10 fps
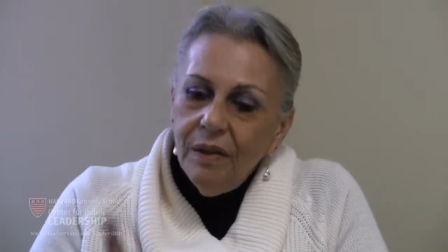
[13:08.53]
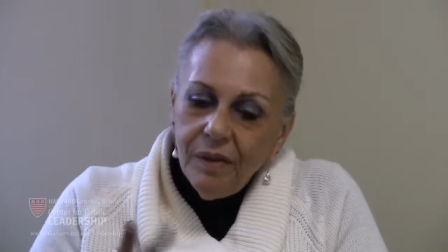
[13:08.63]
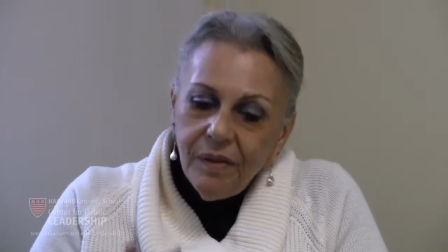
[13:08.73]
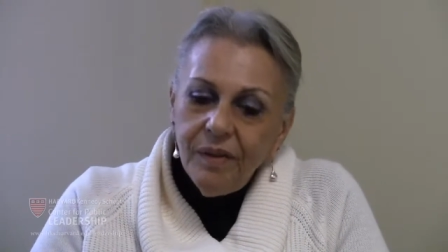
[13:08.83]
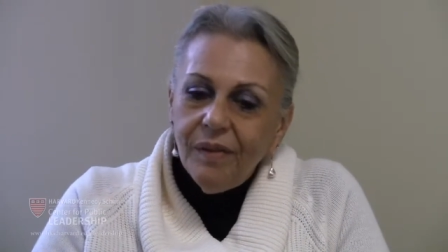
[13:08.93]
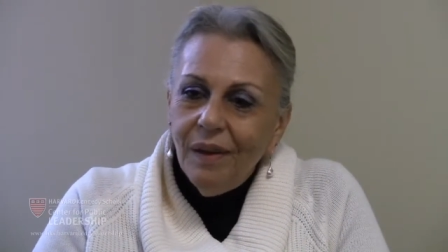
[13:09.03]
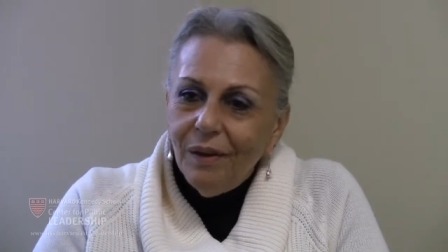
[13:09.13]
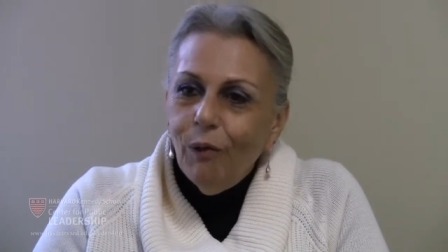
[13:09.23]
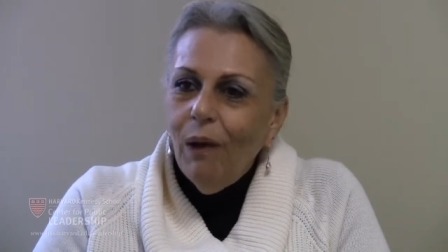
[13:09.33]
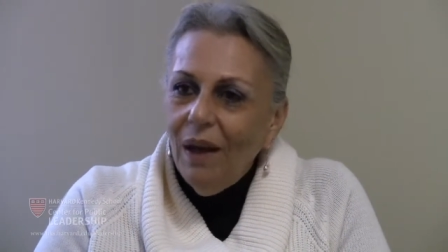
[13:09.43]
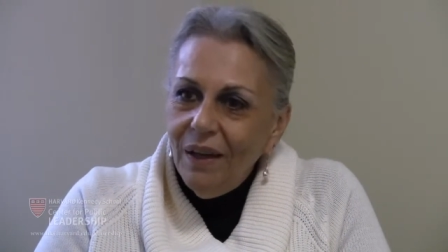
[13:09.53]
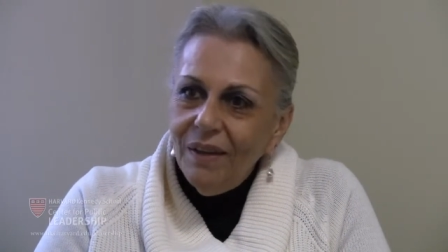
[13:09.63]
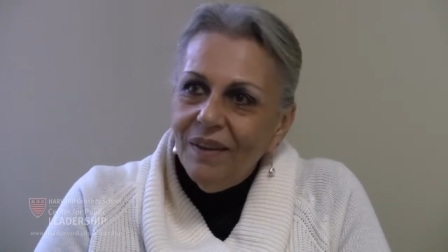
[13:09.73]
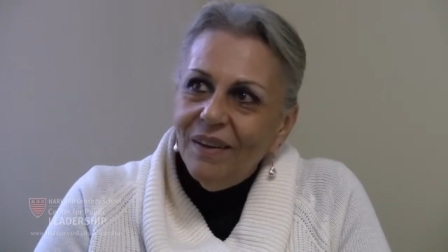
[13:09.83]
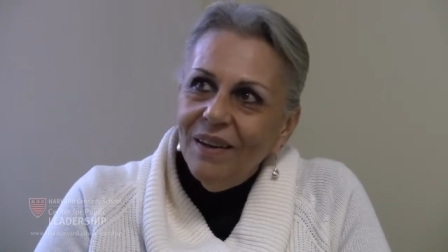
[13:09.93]
this is a
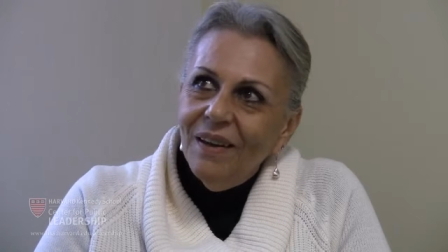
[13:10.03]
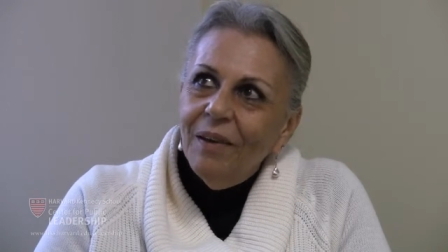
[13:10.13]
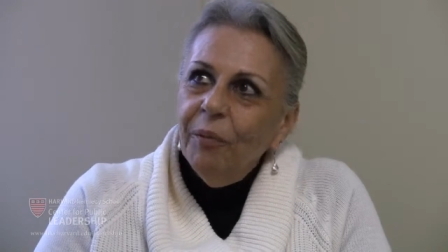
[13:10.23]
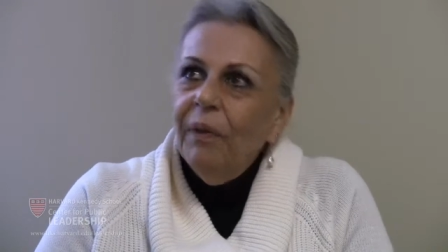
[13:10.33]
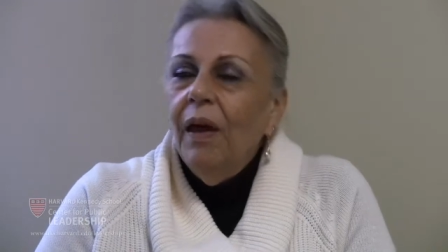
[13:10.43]
quite uh,